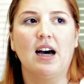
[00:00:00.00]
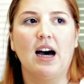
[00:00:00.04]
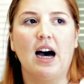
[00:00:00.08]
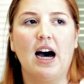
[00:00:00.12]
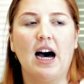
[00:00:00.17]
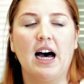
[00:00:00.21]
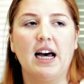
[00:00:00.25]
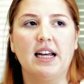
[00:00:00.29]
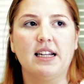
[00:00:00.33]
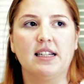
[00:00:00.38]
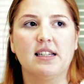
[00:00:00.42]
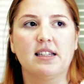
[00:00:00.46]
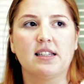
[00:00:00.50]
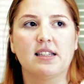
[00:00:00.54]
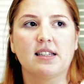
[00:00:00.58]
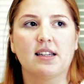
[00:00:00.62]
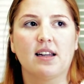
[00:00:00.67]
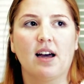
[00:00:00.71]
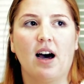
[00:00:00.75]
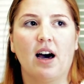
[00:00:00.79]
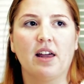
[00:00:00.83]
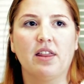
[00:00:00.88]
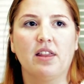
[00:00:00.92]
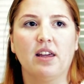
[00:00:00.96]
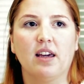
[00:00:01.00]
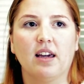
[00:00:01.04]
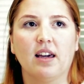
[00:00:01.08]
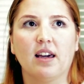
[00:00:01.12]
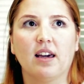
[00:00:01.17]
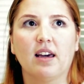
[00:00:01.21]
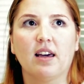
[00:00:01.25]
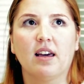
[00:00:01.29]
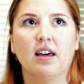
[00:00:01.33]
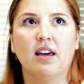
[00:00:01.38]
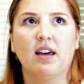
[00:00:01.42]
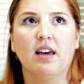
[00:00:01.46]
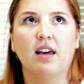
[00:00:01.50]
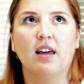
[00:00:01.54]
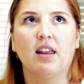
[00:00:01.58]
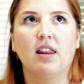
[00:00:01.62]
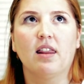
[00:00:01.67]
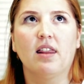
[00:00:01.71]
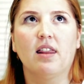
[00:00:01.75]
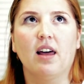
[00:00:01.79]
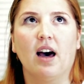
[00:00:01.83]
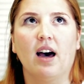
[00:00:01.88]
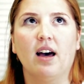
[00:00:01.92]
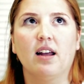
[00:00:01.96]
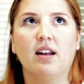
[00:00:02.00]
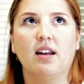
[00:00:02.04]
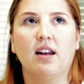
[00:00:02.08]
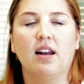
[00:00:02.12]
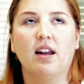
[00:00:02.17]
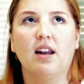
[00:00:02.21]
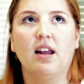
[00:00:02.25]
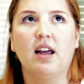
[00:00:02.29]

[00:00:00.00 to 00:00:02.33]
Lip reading: and I think that